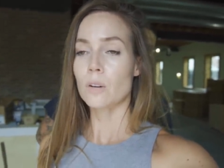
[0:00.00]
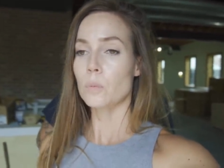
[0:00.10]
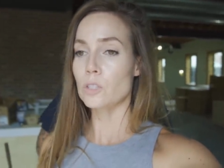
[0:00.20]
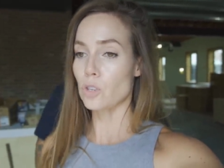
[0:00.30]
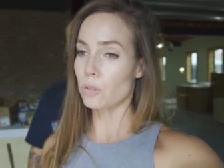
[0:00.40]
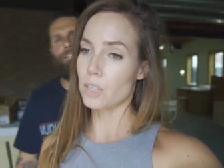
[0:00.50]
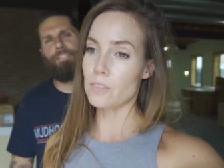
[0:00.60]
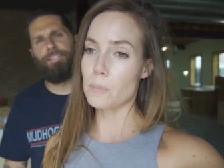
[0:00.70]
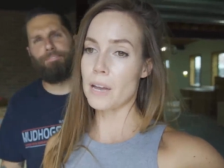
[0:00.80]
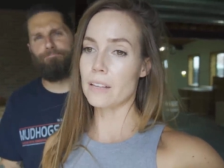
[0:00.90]
We don't have
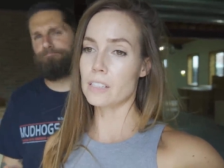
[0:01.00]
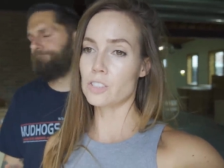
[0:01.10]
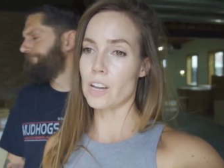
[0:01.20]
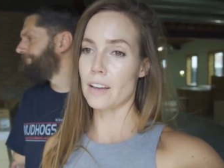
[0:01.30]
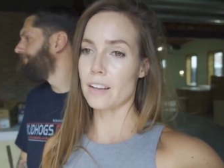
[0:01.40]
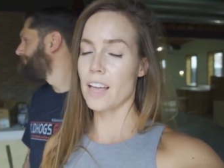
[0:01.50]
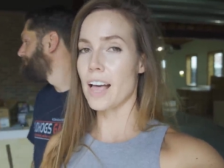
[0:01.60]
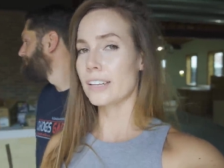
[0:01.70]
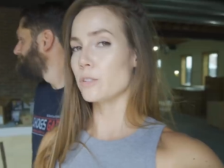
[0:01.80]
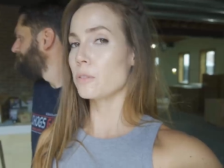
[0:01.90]
a pallet jack.
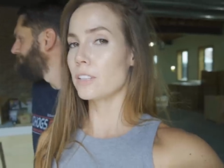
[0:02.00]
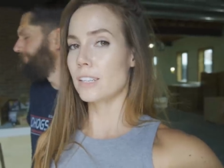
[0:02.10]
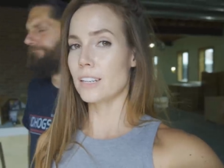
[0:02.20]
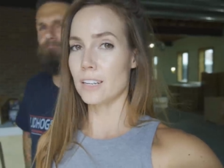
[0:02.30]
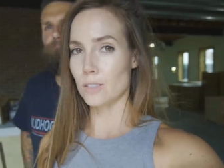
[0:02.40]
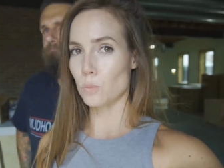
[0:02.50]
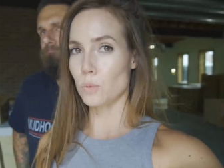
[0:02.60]
I don't think it has